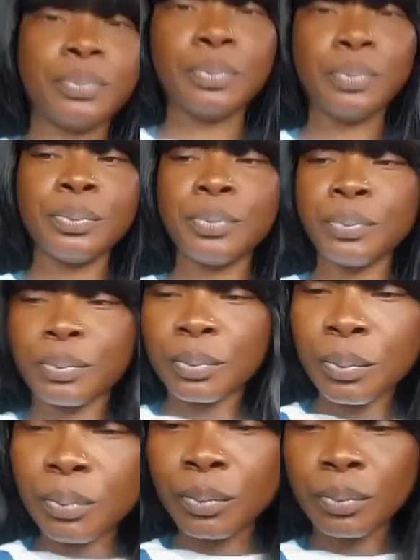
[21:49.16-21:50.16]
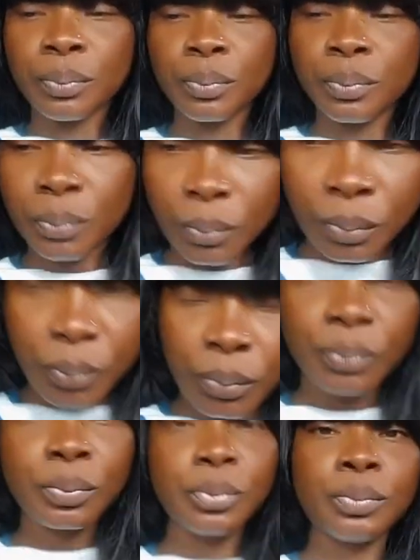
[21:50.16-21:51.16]

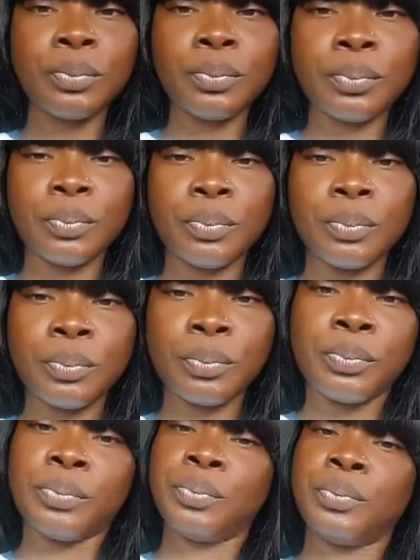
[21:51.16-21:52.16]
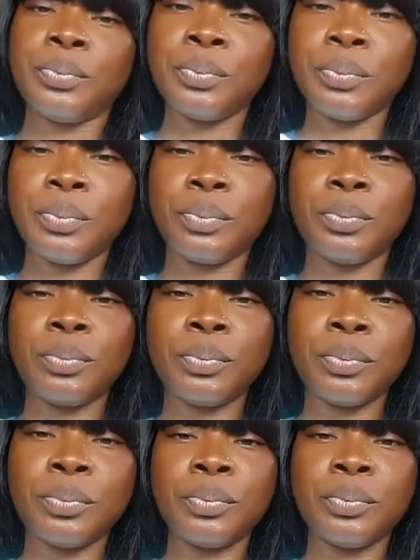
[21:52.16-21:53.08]
No one is speaking in this clip.